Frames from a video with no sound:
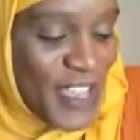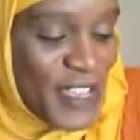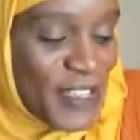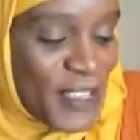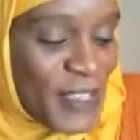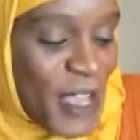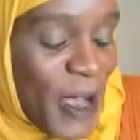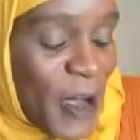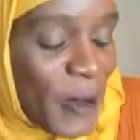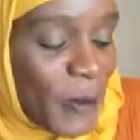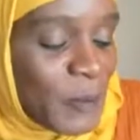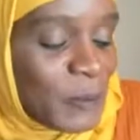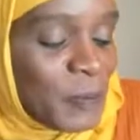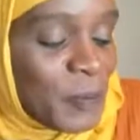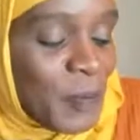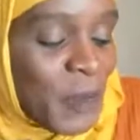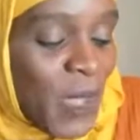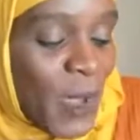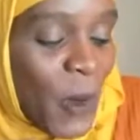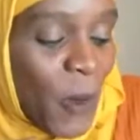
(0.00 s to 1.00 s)
So
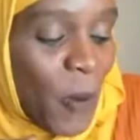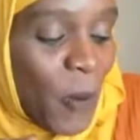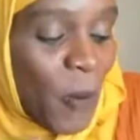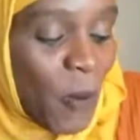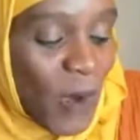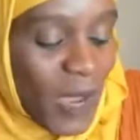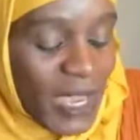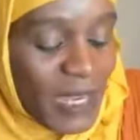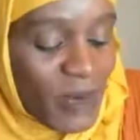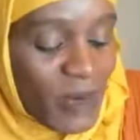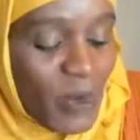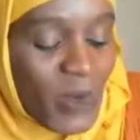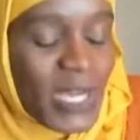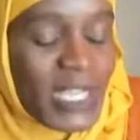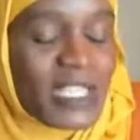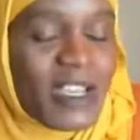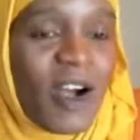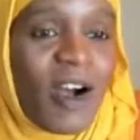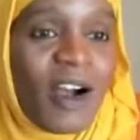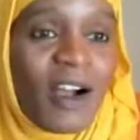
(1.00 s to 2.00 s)
when we
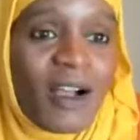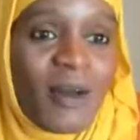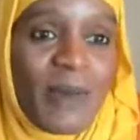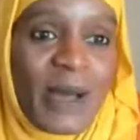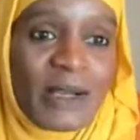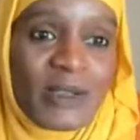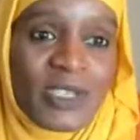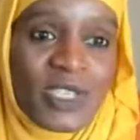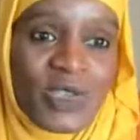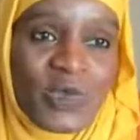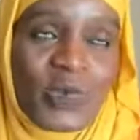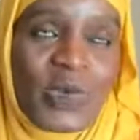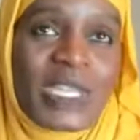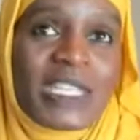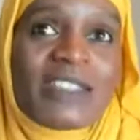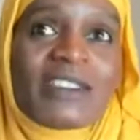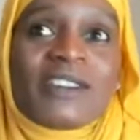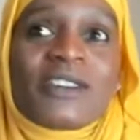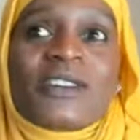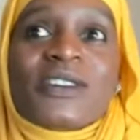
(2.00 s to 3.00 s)
talk about
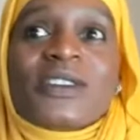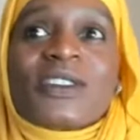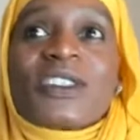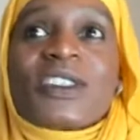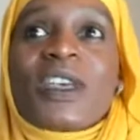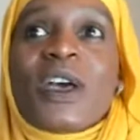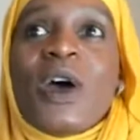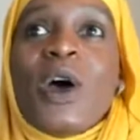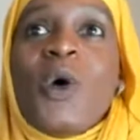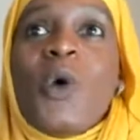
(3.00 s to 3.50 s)
sweeteners,